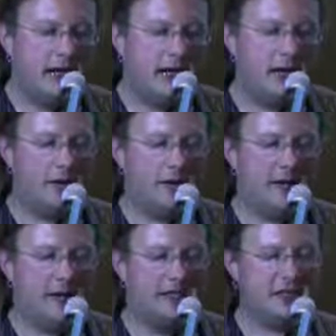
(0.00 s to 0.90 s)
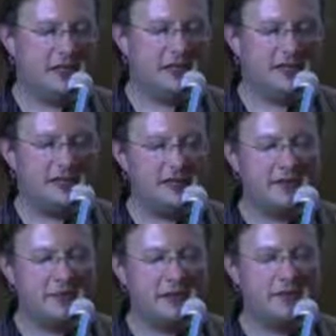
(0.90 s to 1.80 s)
Um, and then also these
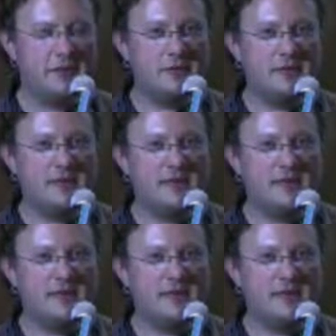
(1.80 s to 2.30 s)
green streets